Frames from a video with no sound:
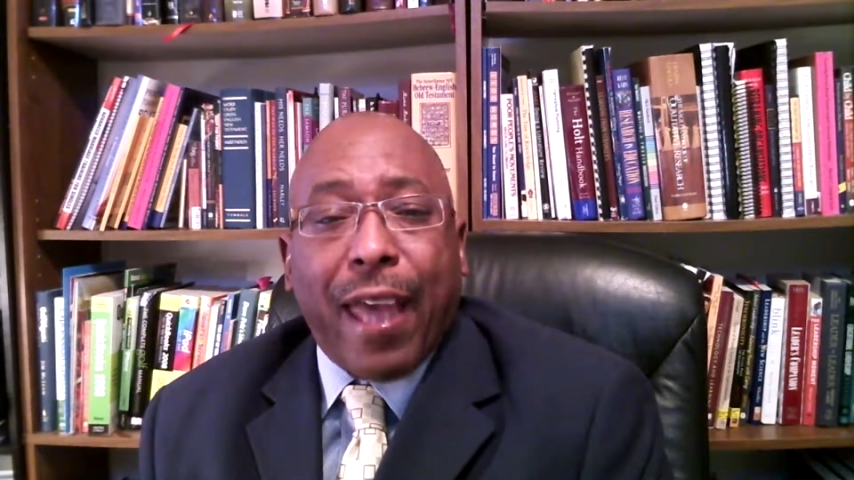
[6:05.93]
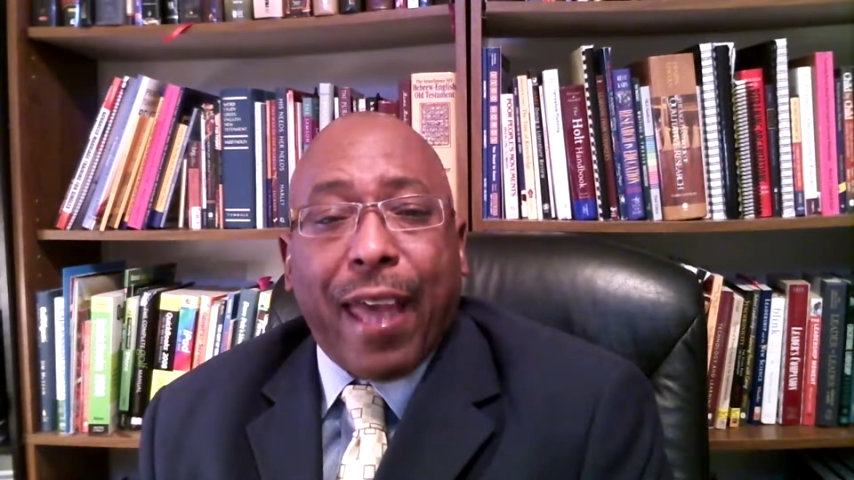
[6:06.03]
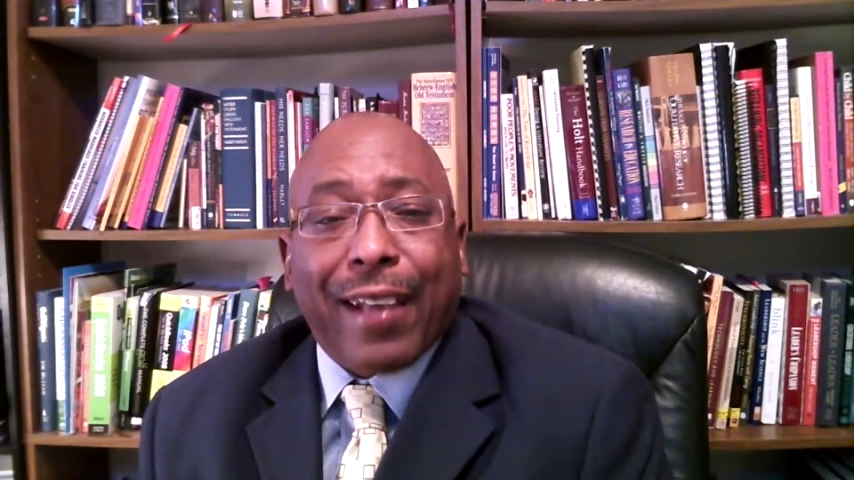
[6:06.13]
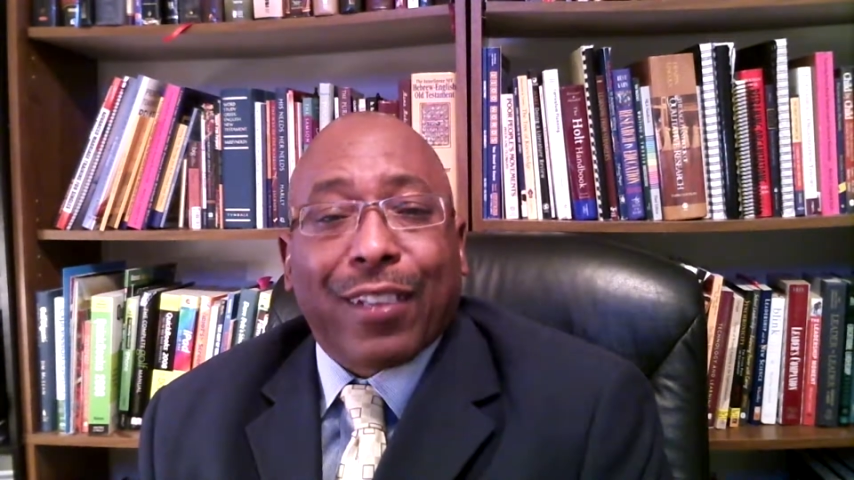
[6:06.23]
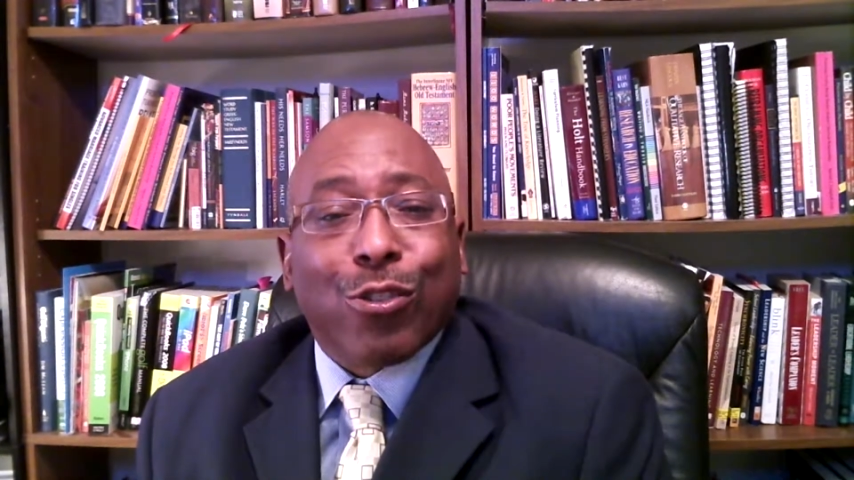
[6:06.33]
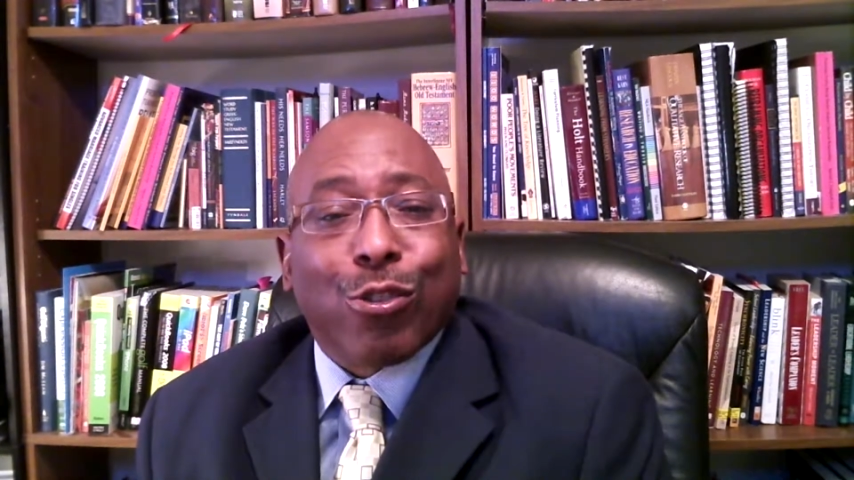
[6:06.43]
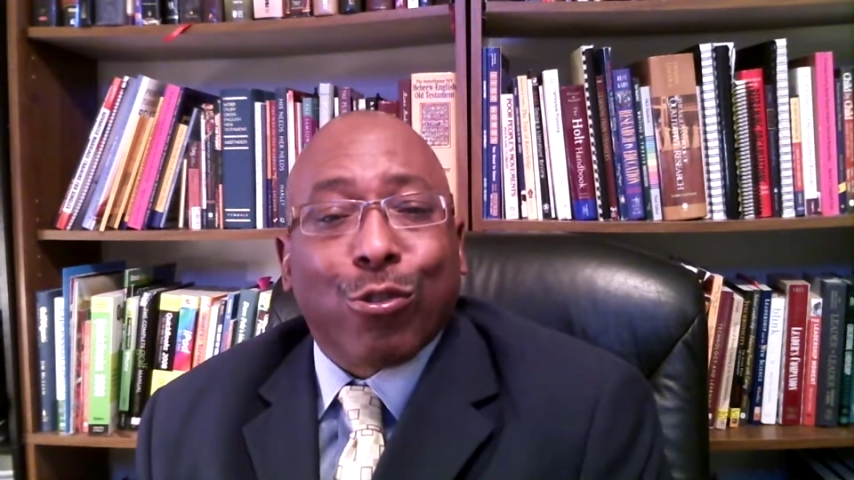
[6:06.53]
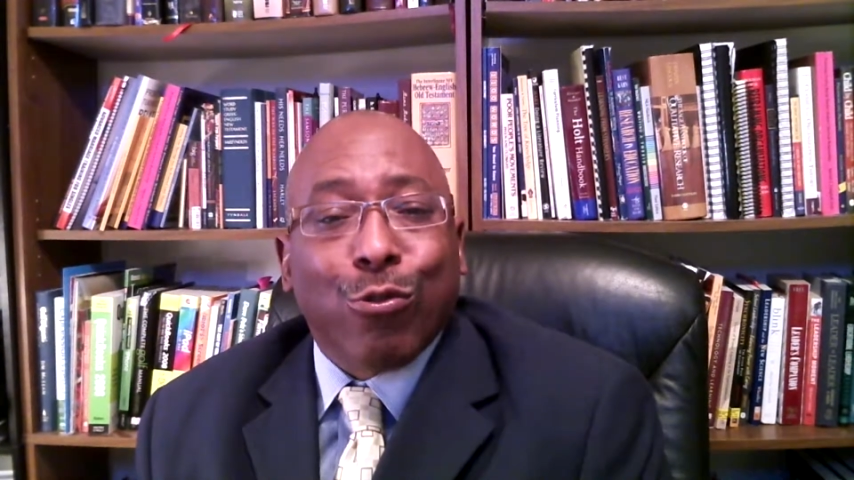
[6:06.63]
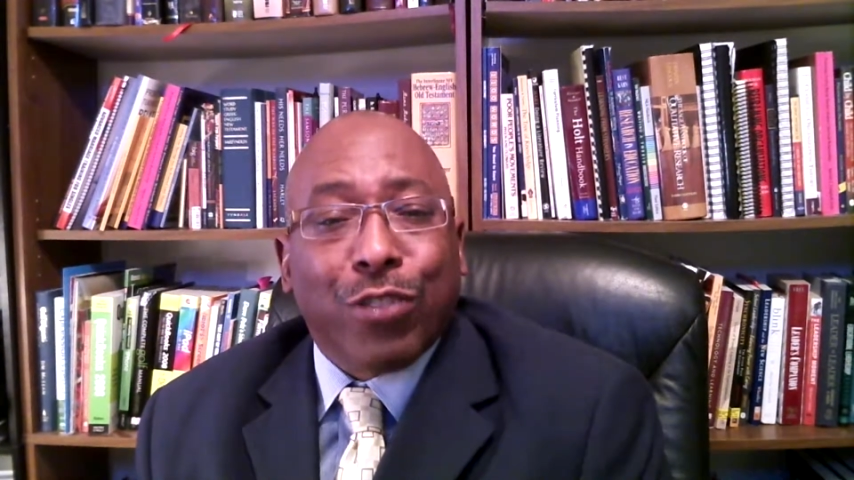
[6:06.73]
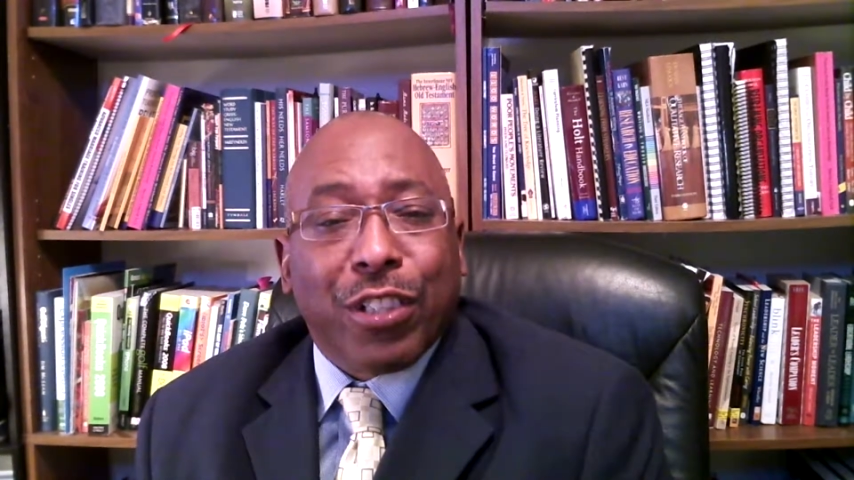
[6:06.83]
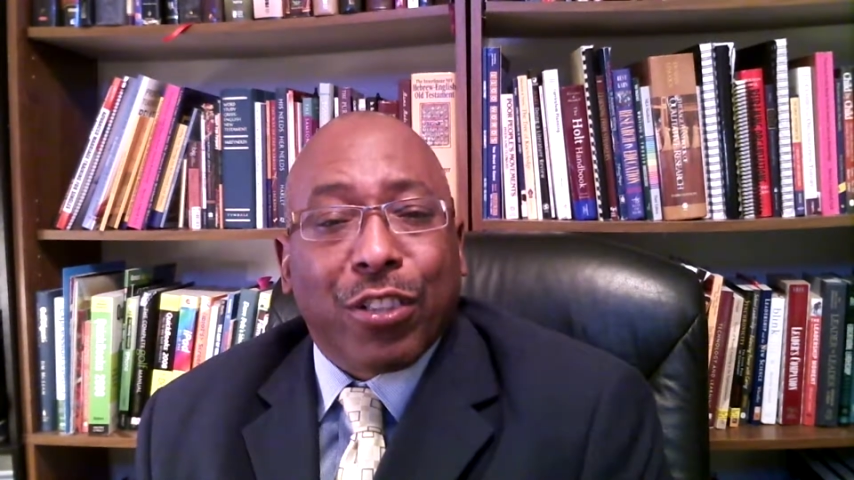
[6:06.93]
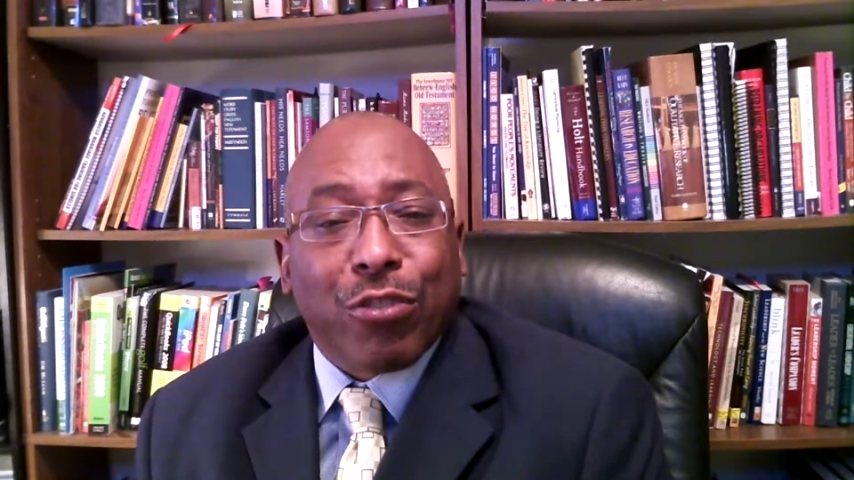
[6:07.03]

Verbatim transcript: the school district.